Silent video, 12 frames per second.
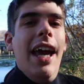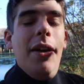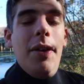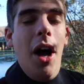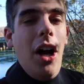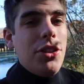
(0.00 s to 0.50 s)

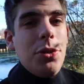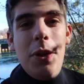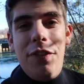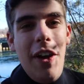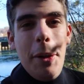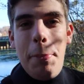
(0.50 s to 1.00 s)
And also
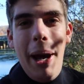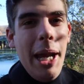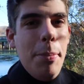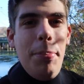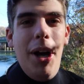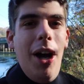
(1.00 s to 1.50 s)
we found
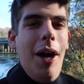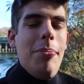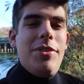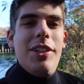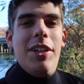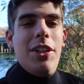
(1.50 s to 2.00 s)
pipe
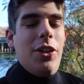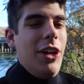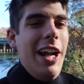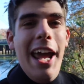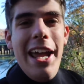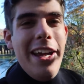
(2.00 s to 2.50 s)
bombs and
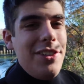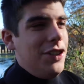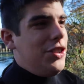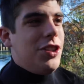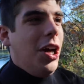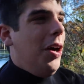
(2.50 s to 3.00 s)
grenades
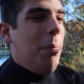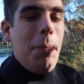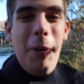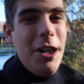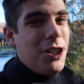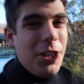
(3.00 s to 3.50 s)
and just a
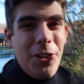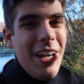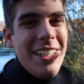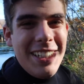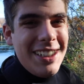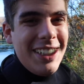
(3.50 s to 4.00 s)
bunch of
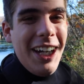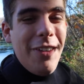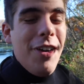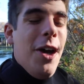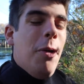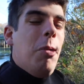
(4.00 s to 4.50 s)
crazy
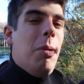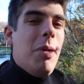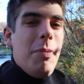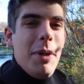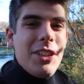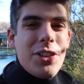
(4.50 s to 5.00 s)
stuff when
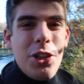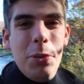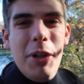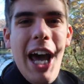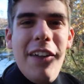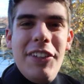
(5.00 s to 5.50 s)
we've been
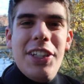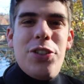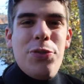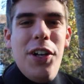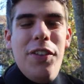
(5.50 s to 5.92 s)
scuba diving this